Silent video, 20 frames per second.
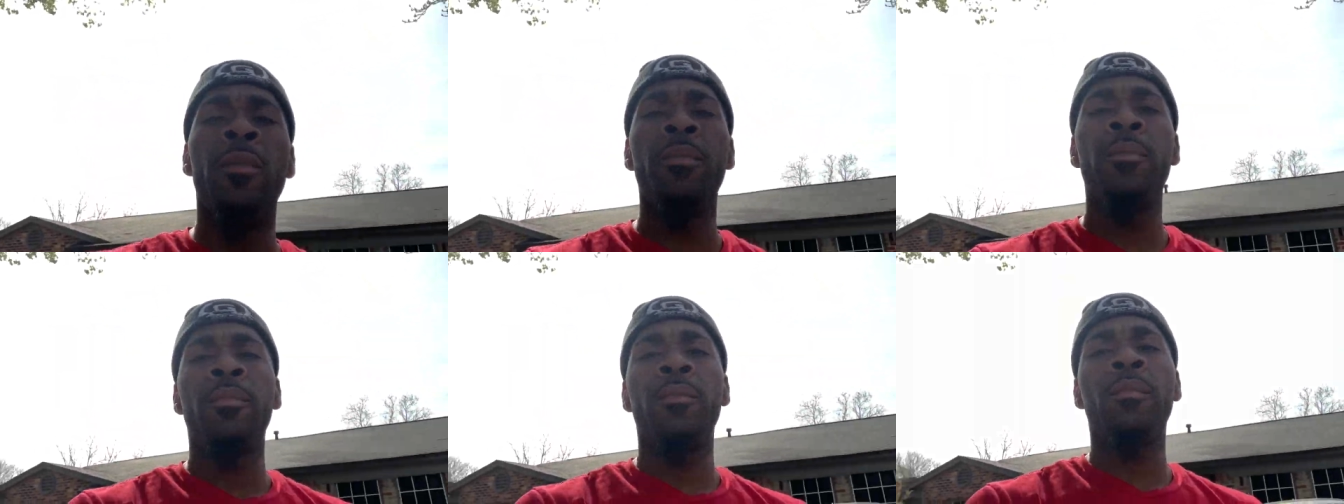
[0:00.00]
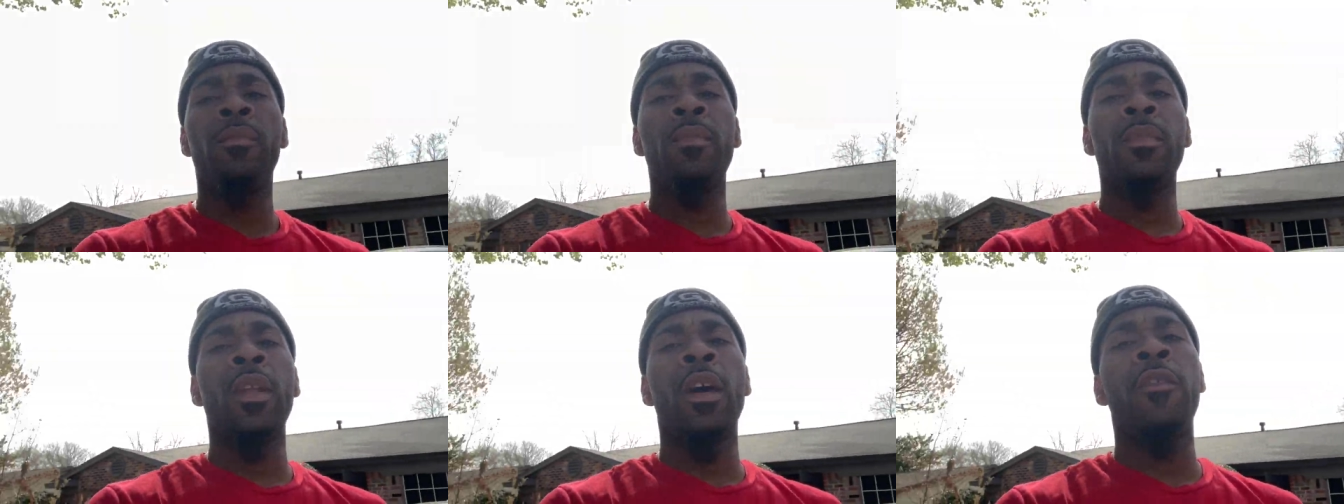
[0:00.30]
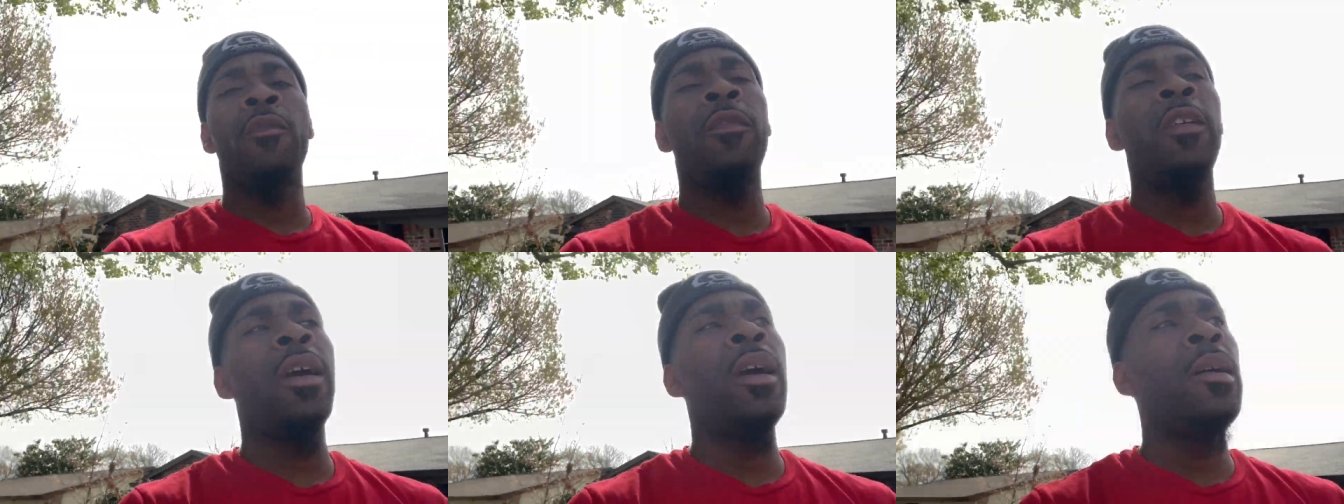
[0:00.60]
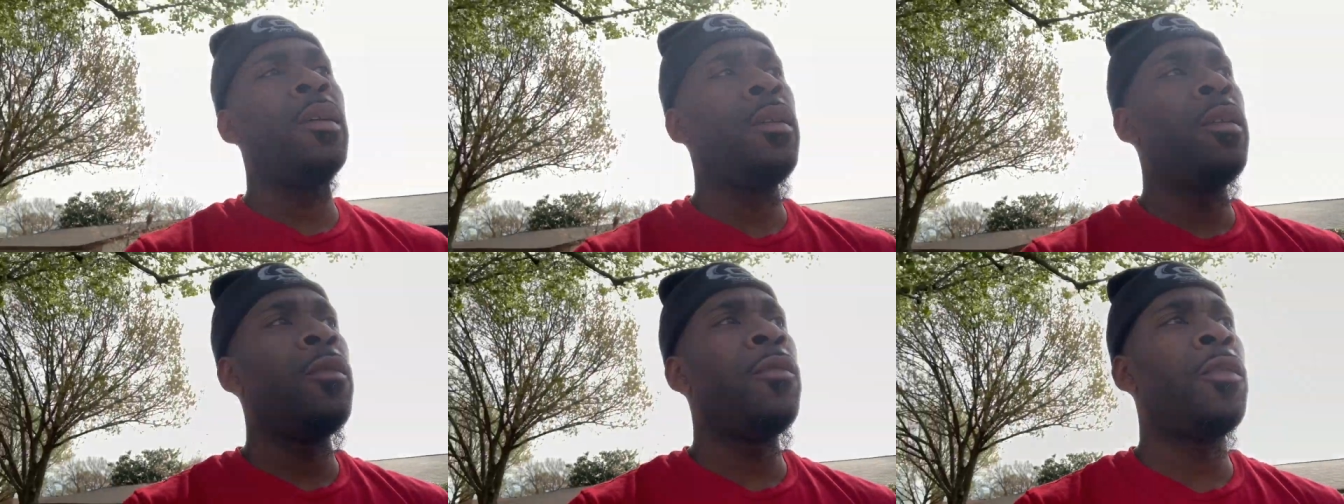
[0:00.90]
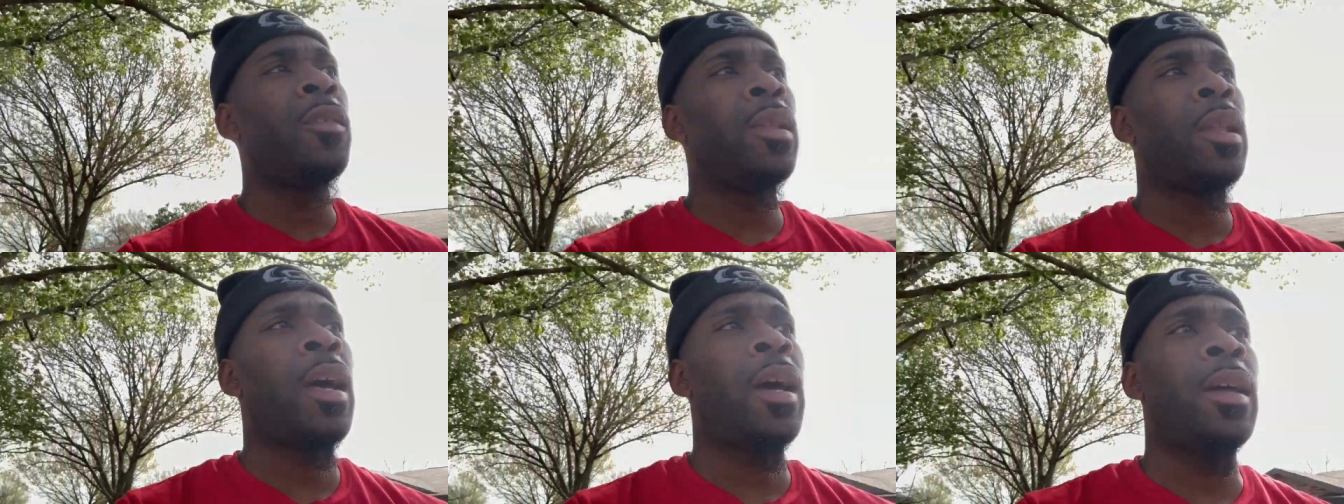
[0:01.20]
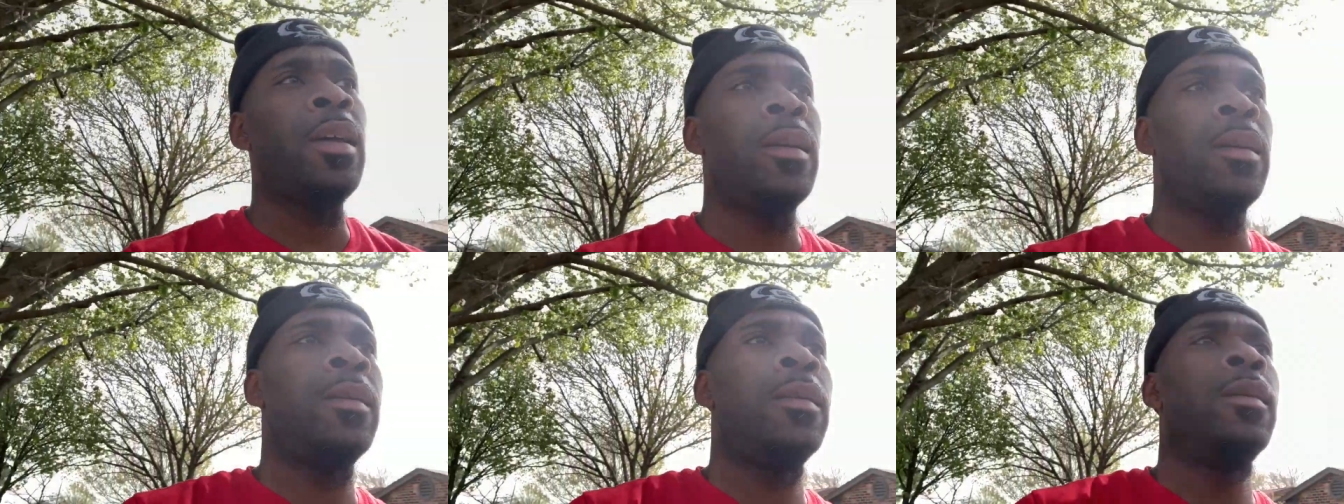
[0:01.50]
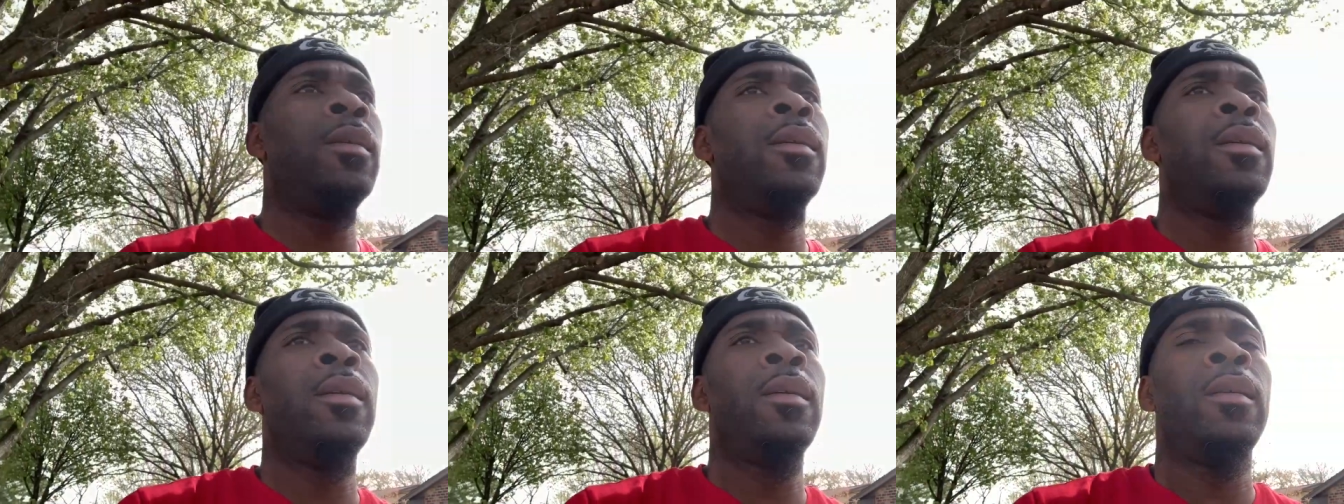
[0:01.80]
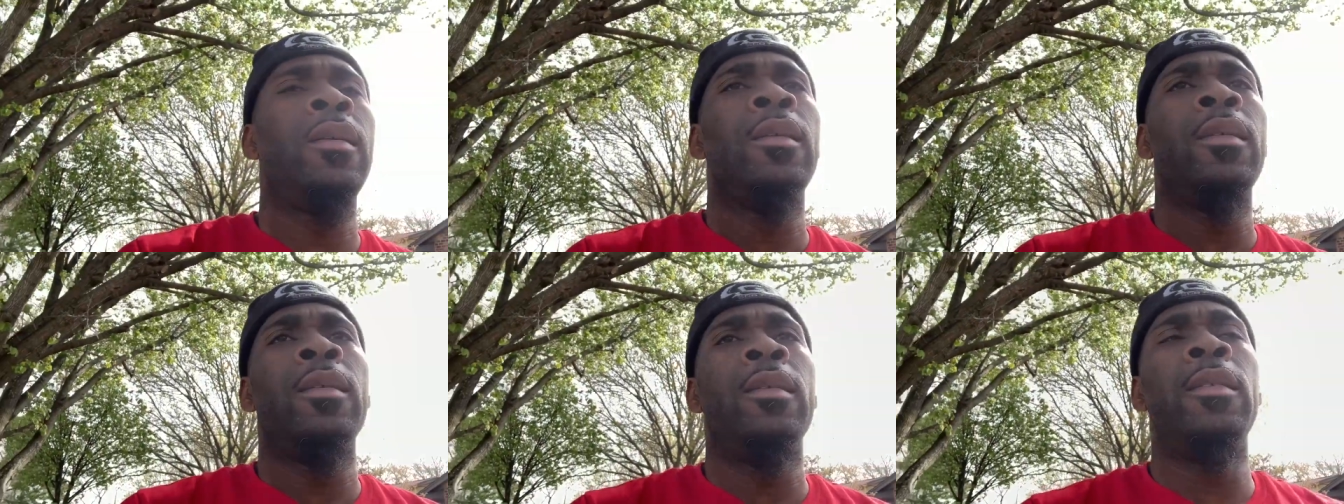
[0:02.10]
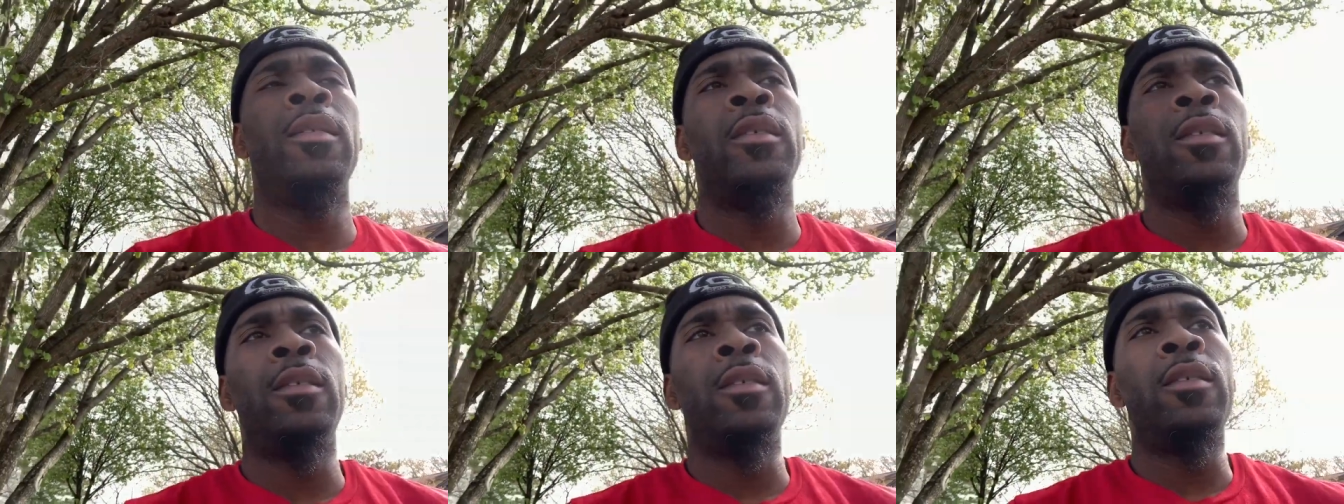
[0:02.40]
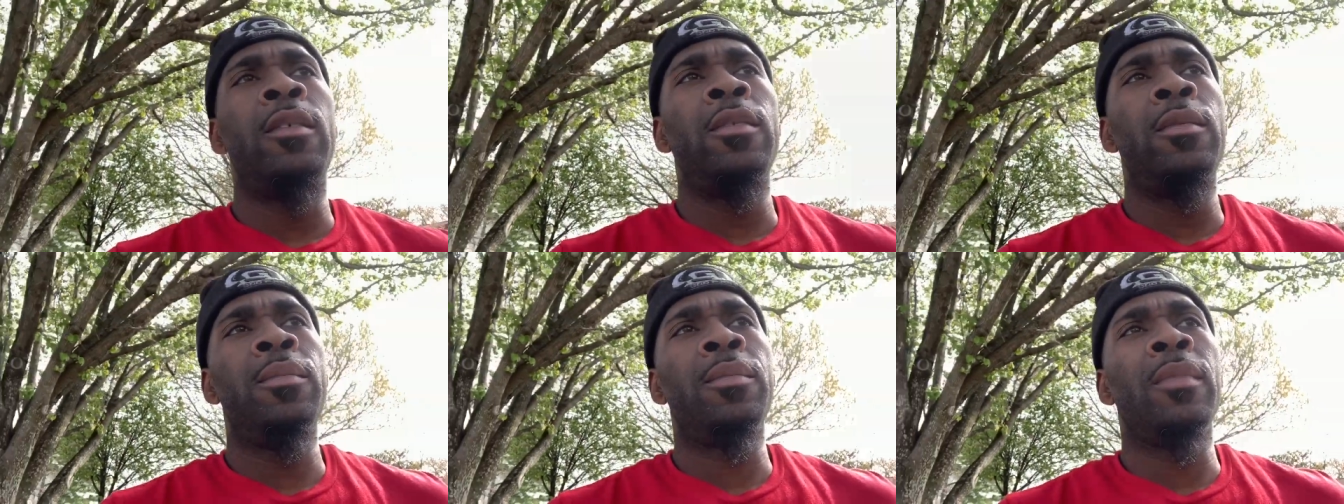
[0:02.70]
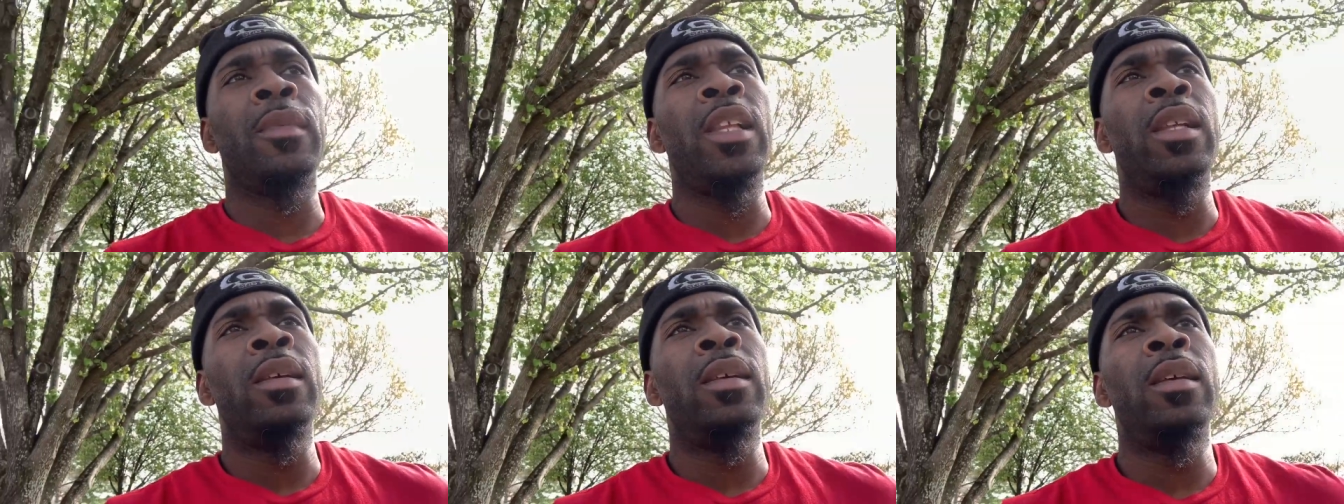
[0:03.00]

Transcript: Up. I found it for like um,